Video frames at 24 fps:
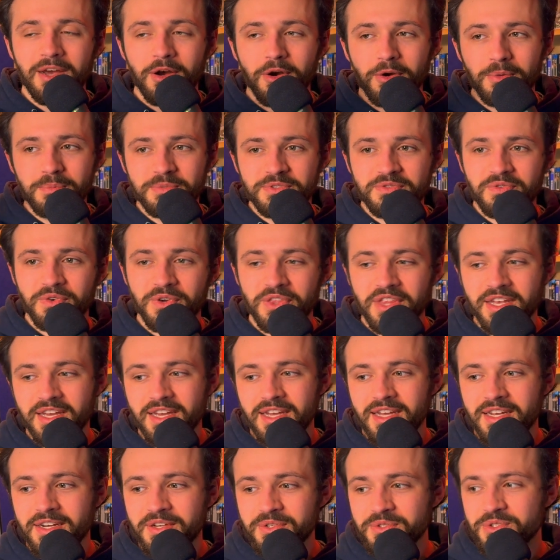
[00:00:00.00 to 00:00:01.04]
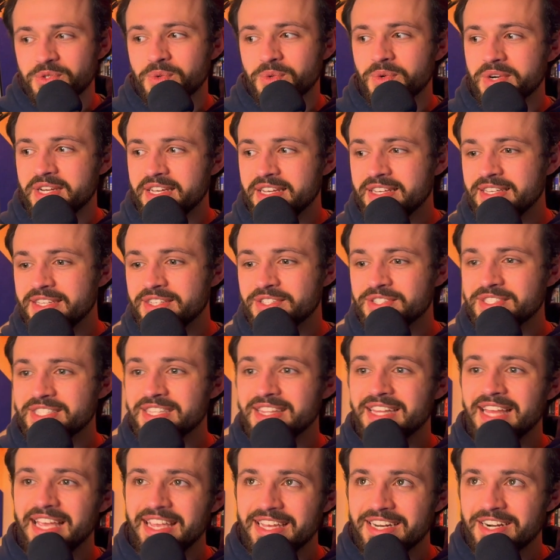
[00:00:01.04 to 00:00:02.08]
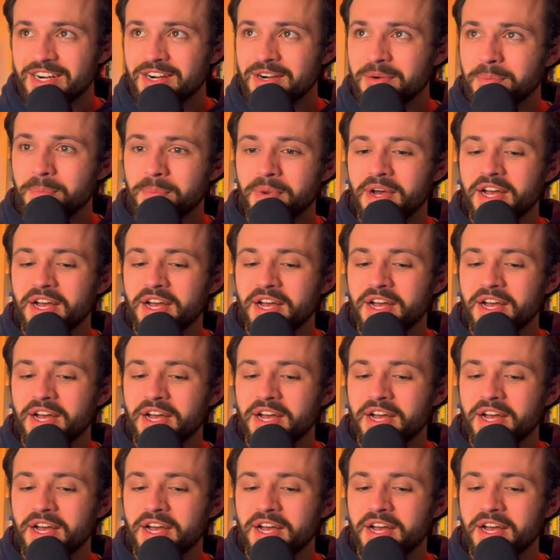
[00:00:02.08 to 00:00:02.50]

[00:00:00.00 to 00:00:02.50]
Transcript: hopes for the new 28 Years Later,